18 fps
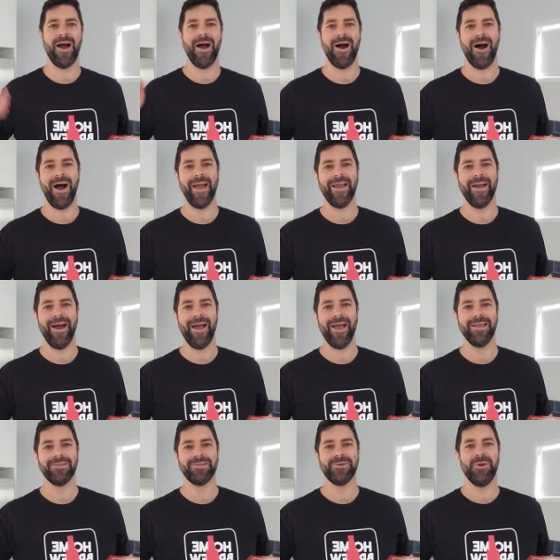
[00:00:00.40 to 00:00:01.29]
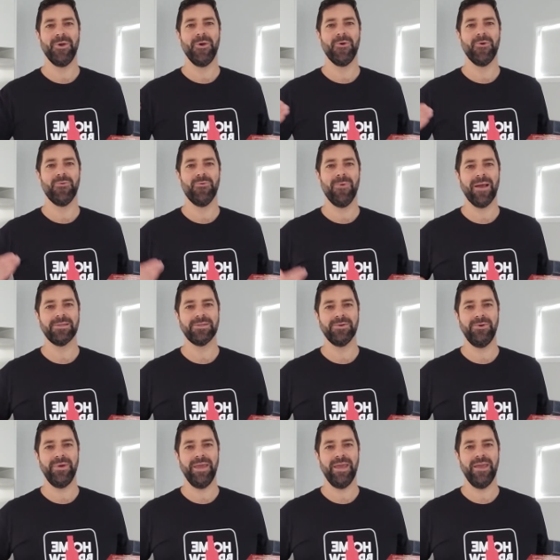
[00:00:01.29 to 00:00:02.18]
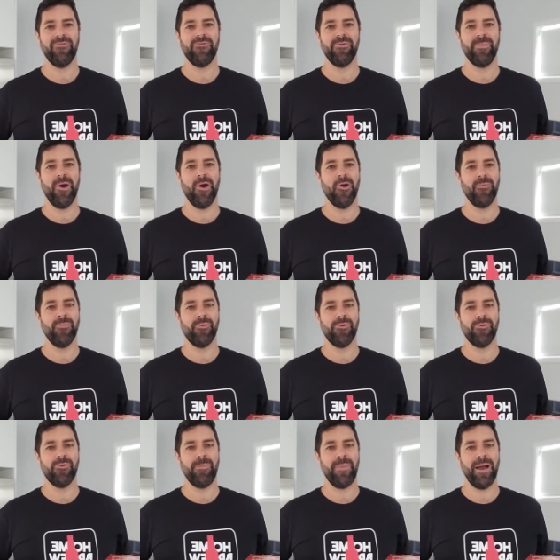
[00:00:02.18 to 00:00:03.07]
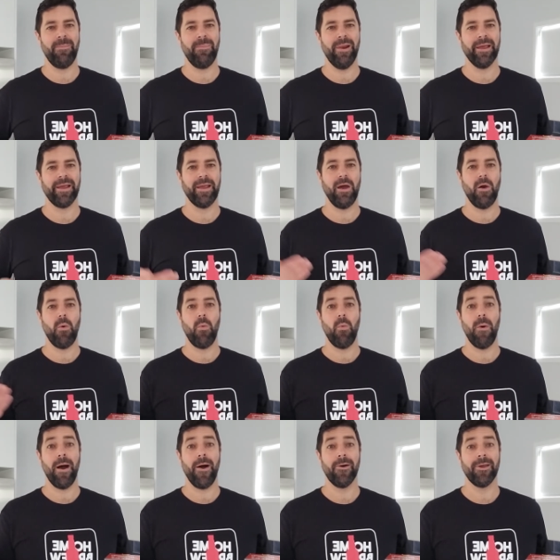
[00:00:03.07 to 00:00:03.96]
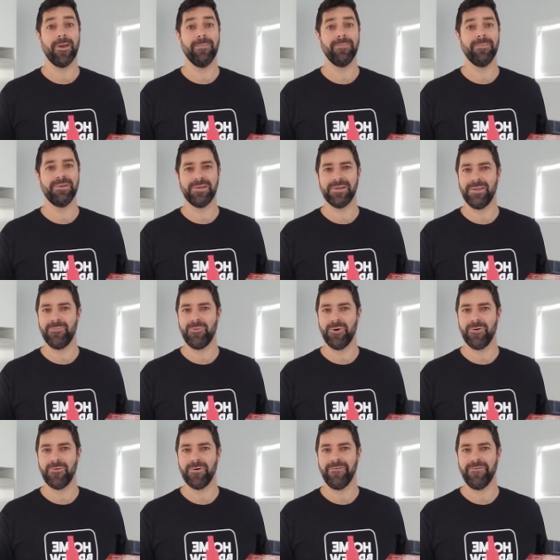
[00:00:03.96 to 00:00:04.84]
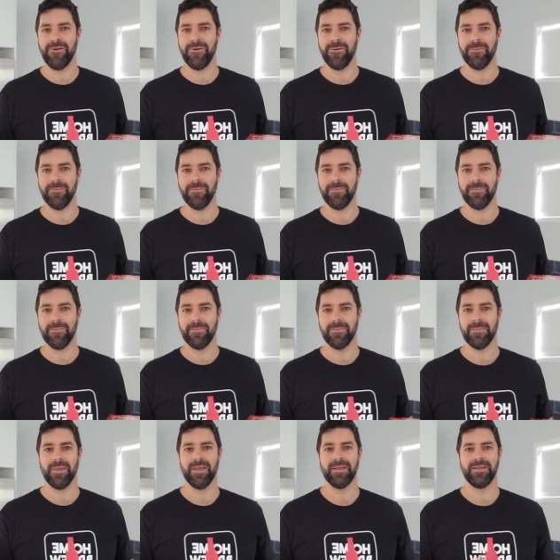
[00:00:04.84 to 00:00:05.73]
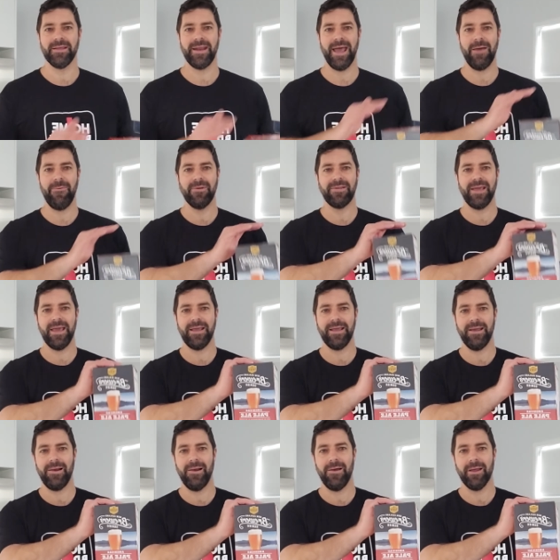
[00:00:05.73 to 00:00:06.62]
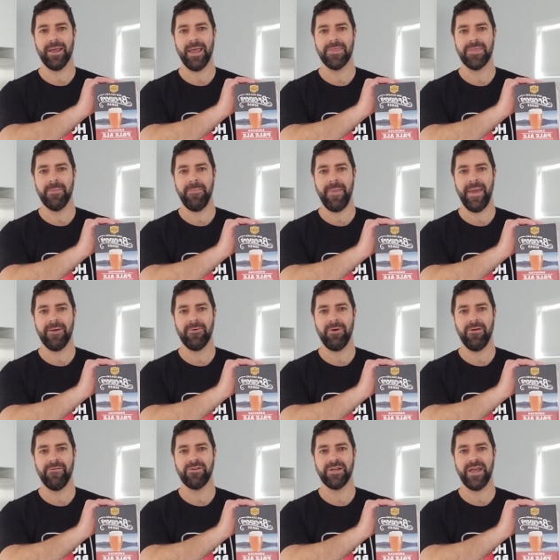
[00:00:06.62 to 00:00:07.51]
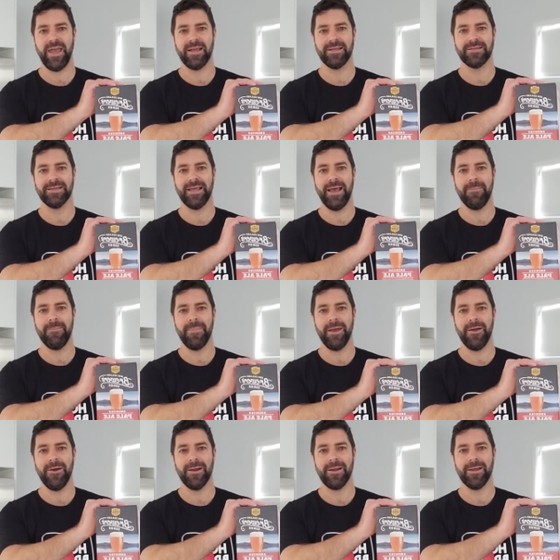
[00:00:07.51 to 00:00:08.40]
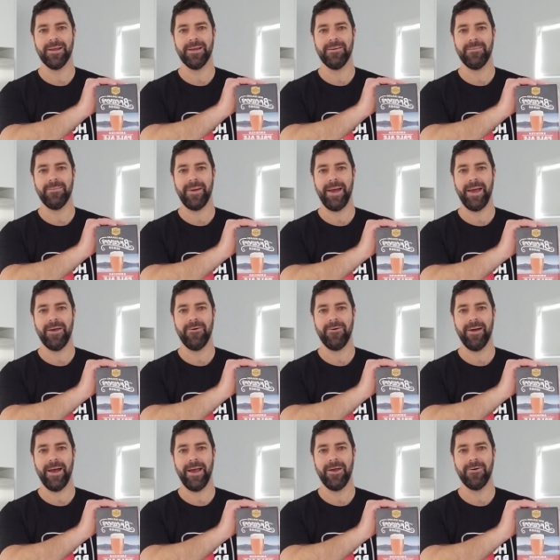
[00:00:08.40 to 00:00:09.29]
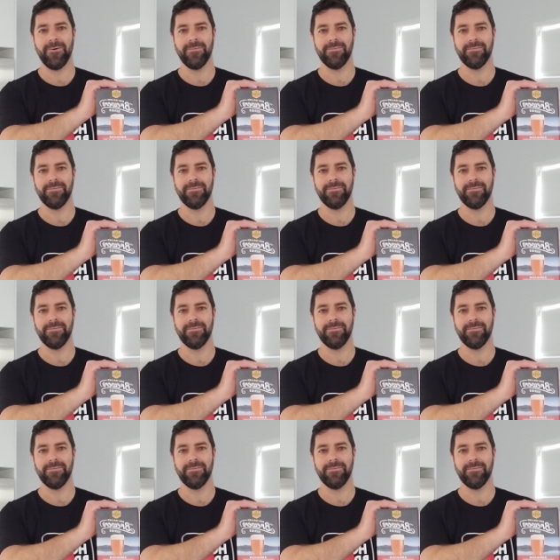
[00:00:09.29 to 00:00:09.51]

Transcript: Hi guys, Russell here from Homebrew Republic. Welcome to the Brew Review. Today we're taking a look at the Mangrove Jack's American Pale Ale.